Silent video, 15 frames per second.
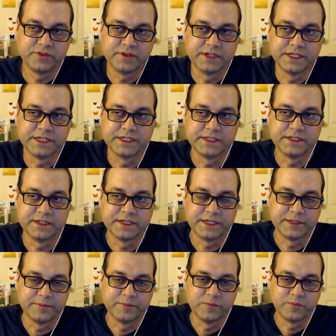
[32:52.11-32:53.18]

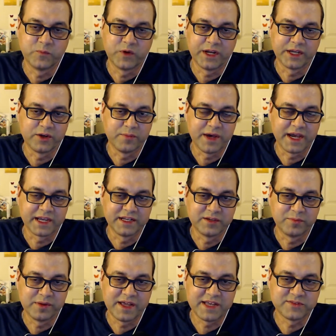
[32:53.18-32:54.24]
And when I go back into
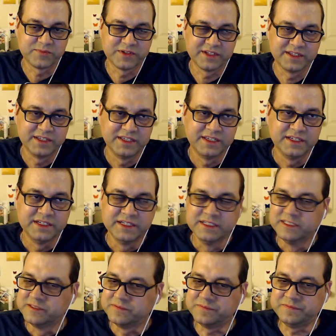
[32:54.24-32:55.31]
Plasma,
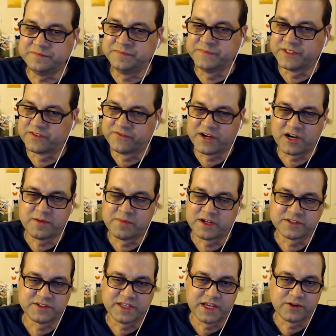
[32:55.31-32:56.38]
it's very
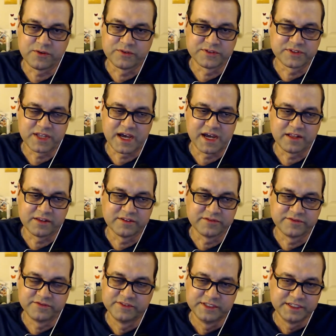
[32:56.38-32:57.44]
much that old style of,